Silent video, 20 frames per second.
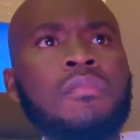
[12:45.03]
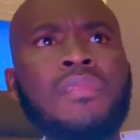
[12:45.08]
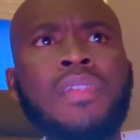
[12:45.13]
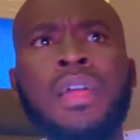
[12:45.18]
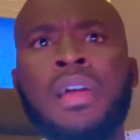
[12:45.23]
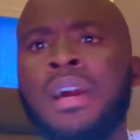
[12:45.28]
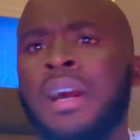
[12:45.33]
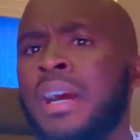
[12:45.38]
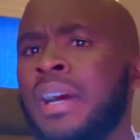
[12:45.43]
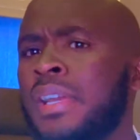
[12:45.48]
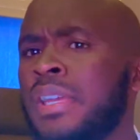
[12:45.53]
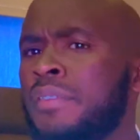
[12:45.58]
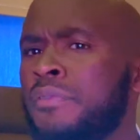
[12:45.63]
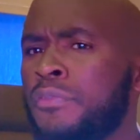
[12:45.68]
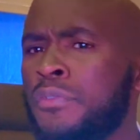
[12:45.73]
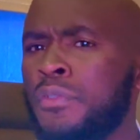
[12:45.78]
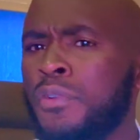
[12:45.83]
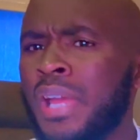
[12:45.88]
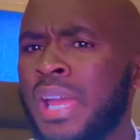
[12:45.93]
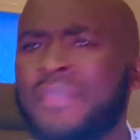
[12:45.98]

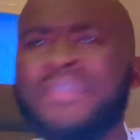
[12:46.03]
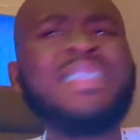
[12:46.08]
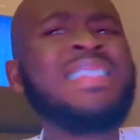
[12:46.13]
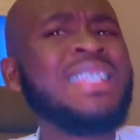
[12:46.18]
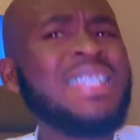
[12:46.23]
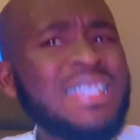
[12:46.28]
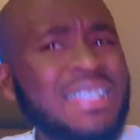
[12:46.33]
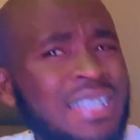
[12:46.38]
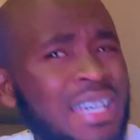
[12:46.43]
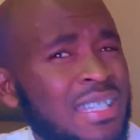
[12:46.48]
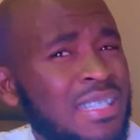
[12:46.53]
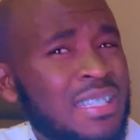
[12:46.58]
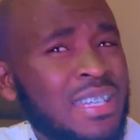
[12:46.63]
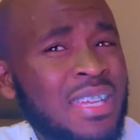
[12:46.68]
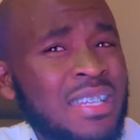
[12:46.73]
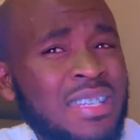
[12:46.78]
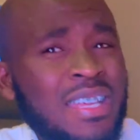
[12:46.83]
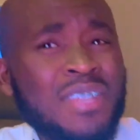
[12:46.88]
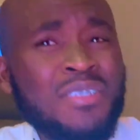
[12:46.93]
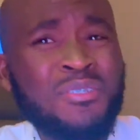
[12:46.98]
If you haven't
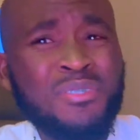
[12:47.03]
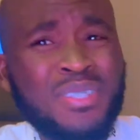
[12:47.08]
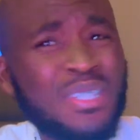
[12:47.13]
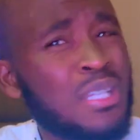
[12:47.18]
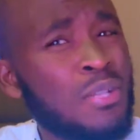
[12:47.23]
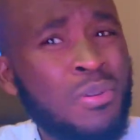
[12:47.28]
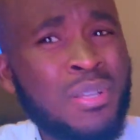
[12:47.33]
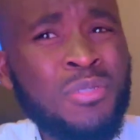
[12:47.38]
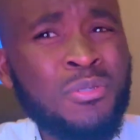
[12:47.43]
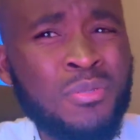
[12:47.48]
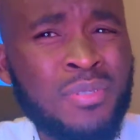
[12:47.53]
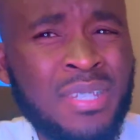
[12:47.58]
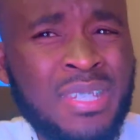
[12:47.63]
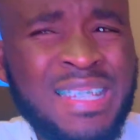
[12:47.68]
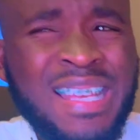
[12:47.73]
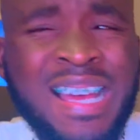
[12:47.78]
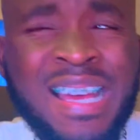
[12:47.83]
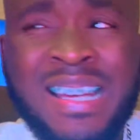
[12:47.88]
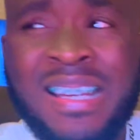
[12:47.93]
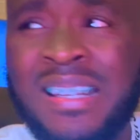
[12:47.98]
started and you still want to
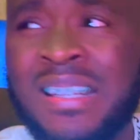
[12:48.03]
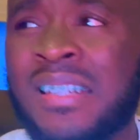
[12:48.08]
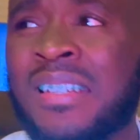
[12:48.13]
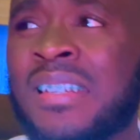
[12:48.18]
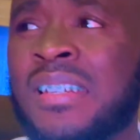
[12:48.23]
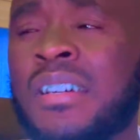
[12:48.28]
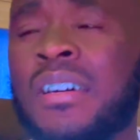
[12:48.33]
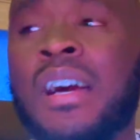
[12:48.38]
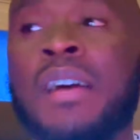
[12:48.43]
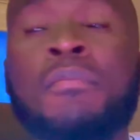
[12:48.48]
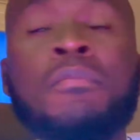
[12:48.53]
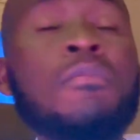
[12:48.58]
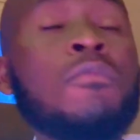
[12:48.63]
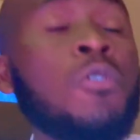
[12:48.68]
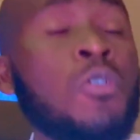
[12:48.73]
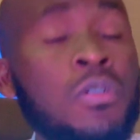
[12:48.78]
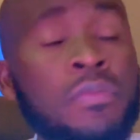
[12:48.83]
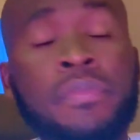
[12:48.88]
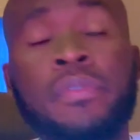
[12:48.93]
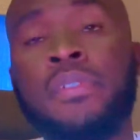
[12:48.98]
start,
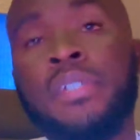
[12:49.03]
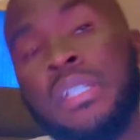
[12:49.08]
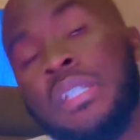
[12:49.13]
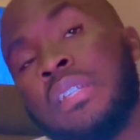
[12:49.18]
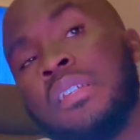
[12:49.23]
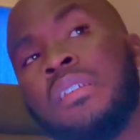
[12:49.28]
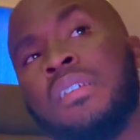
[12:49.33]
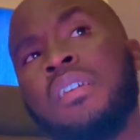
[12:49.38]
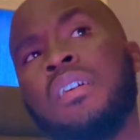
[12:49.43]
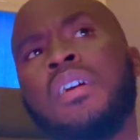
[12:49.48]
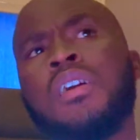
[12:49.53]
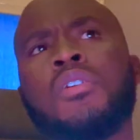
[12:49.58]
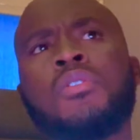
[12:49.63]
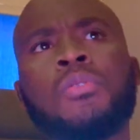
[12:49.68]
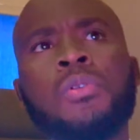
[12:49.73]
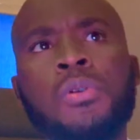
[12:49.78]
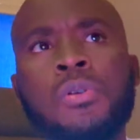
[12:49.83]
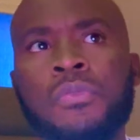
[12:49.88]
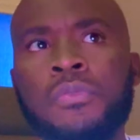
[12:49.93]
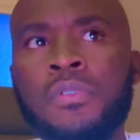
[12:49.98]
go
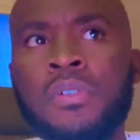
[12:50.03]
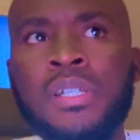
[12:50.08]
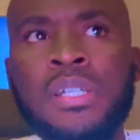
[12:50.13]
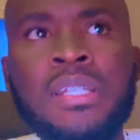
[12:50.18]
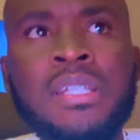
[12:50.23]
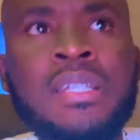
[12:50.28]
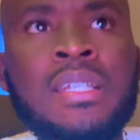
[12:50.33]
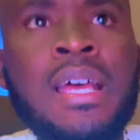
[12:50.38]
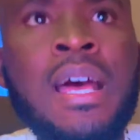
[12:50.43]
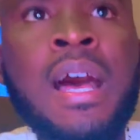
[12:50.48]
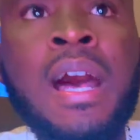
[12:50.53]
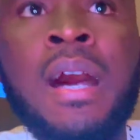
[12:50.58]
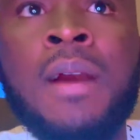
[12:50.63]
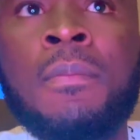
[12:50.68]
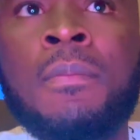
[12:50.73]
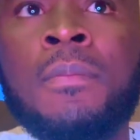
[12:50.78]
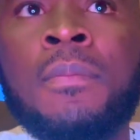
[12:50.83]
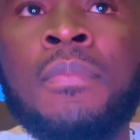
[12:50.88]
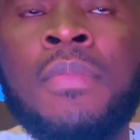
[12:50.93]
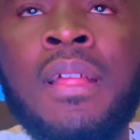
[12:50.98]
for it.
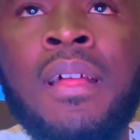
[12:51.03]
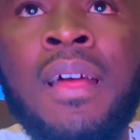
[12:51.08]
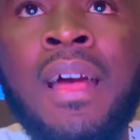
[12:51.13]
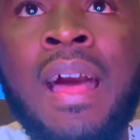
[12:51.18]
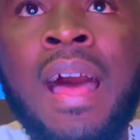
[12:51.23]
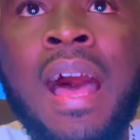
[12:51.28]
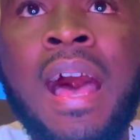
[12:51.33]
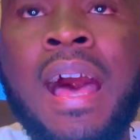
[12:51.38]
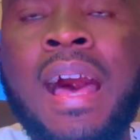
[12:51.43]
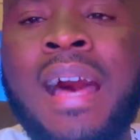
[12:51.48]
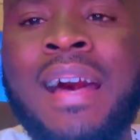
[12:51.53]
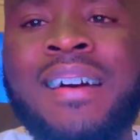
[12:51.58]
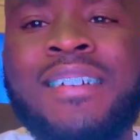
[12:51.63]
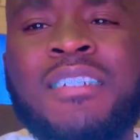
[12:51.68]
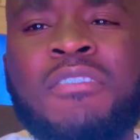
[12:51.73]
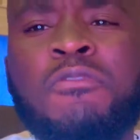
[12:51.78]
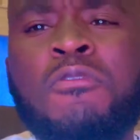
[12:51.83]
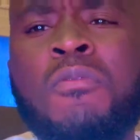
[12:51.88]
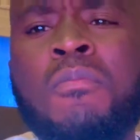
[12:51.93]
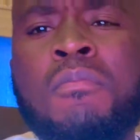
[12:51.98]

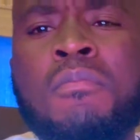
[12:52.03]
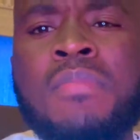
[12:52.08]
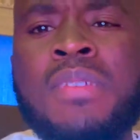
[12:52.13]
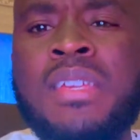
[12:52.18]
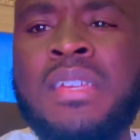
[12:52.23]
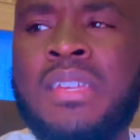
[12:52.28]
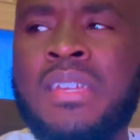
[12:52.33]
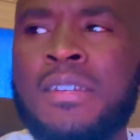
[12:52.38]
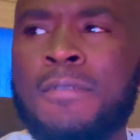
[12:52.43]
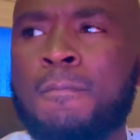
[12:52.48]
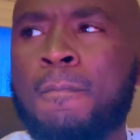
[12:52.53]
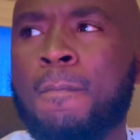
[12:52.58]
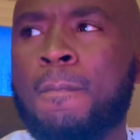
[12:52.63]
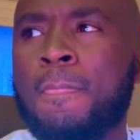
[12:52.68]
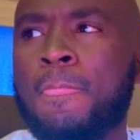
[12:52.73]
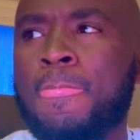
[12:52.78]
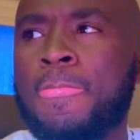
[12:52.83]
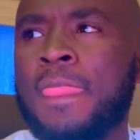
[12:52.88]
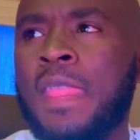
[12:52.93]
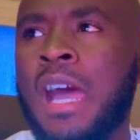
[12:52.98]
For me,
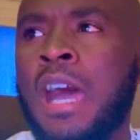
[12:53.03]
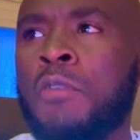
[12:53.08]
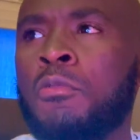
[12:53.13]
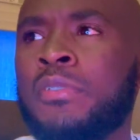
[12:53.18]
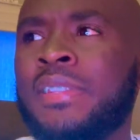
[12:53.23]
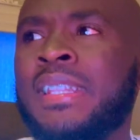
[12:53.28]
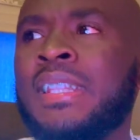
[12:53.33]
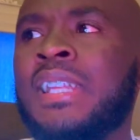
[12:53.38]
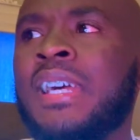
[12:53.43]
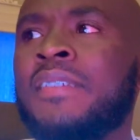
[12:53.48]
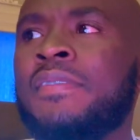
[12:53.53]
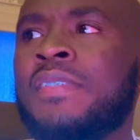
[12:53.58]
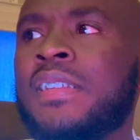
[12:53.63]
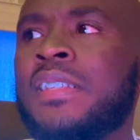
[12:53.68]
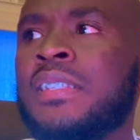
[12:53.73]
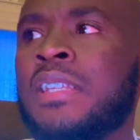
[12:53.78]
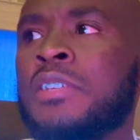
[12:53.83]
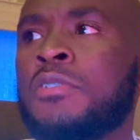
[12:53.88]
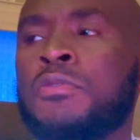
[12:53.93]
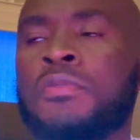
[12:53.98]
I would never
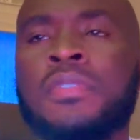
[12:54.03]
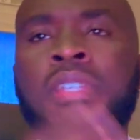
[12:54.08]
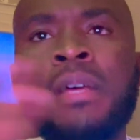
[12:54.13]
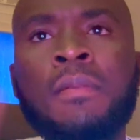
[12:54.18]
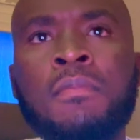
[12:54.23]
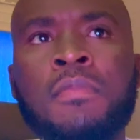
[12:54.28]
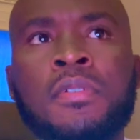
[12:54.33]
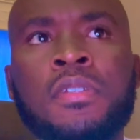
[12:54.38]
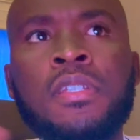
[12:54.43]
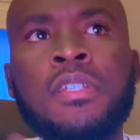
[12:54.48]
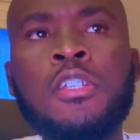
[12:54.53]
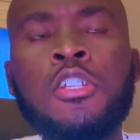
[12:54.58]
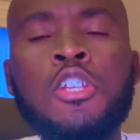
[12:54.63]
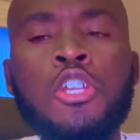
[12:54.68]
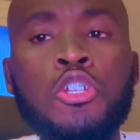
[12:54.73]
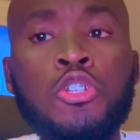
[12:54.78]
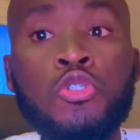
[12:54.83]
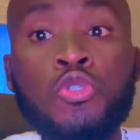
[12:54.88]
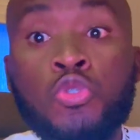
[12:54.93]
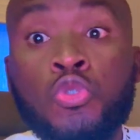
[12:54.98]
say to somebody,
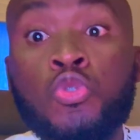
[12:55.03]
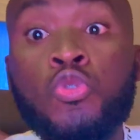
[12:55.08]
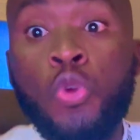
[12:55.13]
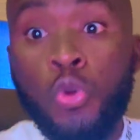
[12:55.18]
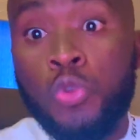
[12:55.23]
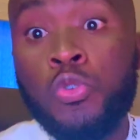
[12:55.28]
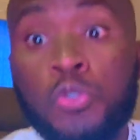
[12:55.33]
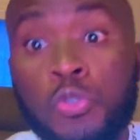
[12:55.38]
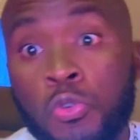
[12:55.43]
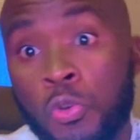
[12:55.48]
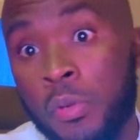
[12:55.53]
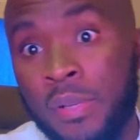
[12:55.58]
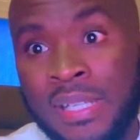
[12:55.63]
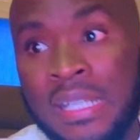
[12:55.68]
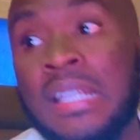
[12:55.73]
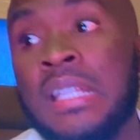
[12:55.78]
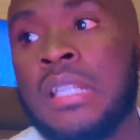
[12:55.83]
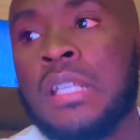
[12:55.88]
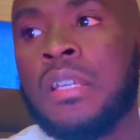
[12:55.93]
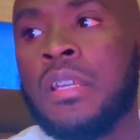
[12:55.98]
don't do
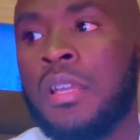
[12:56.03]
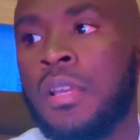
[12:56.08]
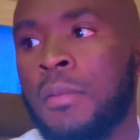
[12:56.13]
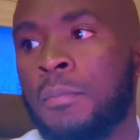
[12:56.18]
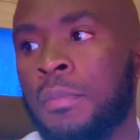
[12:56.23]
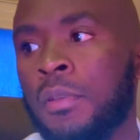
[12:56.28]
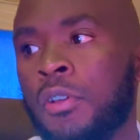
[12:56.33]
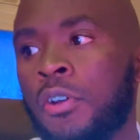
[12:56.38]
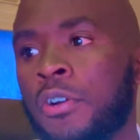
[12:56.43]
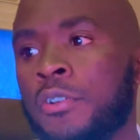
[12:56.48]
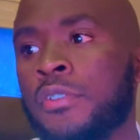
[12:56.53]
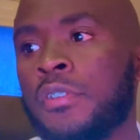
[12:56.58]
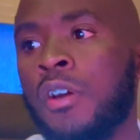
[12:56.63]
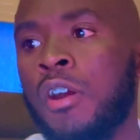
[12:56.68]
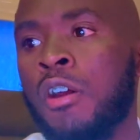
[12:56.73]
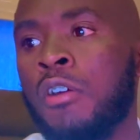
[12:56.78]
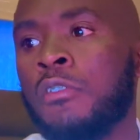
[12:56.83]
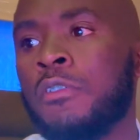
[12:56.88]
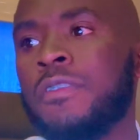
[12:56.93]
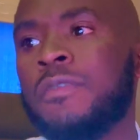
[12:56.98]
it, because
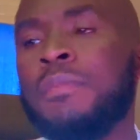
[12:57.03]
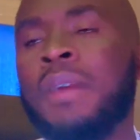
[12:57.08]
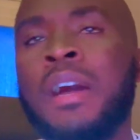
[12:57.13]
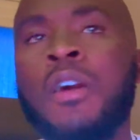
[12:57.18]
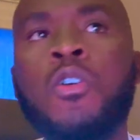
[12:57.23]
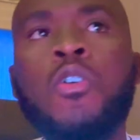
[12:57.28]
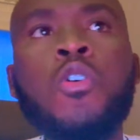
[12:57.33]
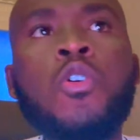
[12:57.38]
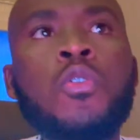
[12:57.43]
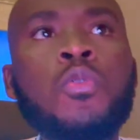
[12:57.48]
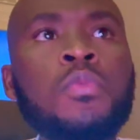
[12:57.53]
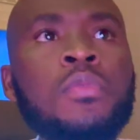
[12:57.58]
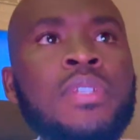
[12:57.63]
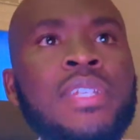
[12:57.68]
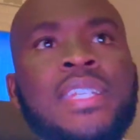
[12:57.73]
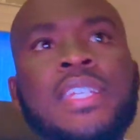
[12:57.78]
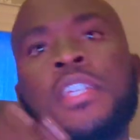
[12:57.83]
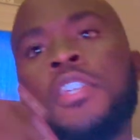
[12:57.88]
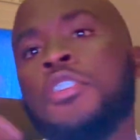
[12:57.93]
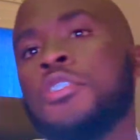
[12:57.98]
of my
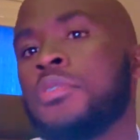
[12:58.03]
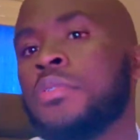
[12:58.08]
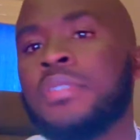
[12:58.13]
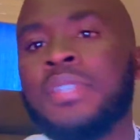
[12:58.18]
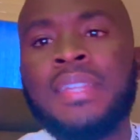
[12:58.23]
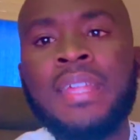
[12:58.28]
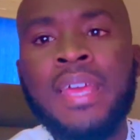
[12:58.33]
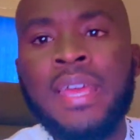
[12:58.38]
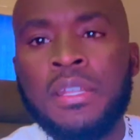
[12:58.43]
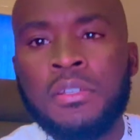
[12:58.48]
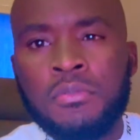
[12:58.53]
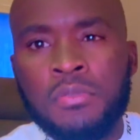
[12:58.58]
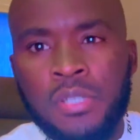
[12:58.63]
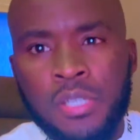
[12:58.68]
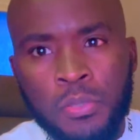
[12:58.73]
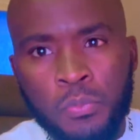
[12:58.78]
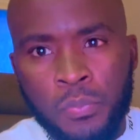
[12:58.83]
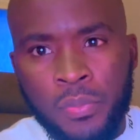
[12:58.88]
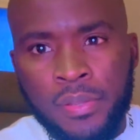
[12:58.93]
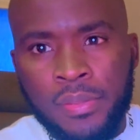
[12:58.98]
own issues that I had to
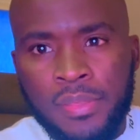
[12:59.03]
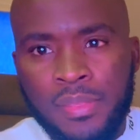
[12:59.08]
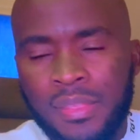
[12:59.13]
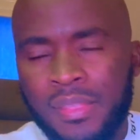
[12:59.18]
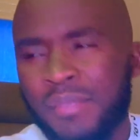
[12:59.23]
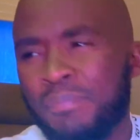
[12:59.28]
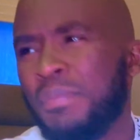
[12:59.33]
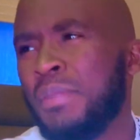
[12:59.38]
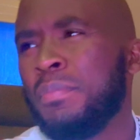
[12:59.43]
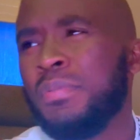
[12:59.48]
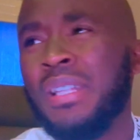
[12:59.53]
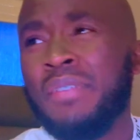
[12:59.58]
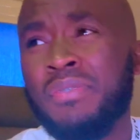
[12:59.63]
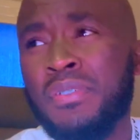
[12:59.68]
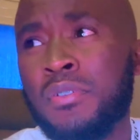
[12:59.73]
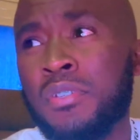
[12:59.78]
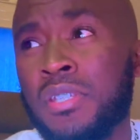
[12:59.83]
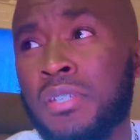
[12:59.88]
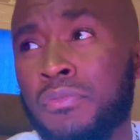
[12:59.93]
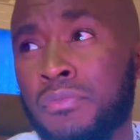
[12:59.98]
deal with. People are
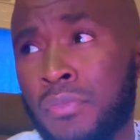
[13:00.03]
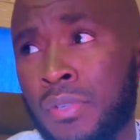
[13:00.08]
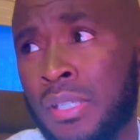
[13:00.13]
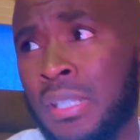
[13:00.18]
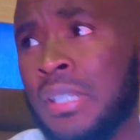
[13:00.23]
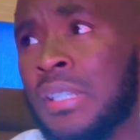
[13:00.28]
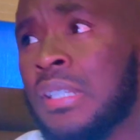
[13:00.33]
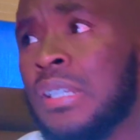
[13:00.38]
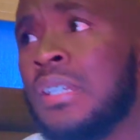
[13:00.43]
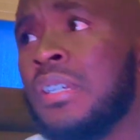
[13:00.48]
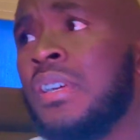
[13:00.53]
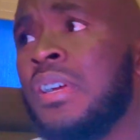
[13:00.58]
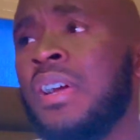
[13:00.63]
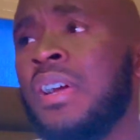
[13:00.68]
very different.